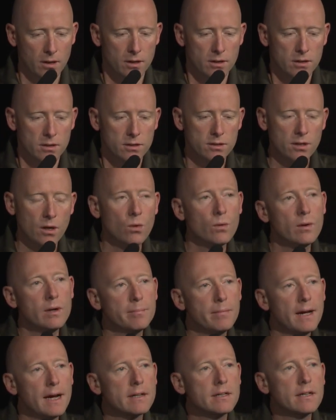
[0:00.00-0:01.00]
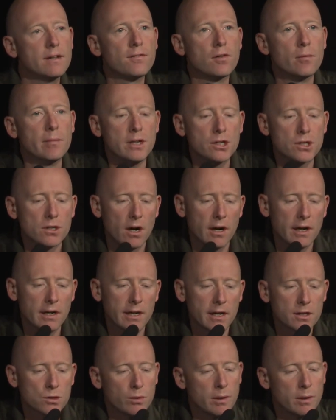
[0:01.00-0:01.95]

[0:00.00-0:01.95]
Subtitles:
So back to information architects.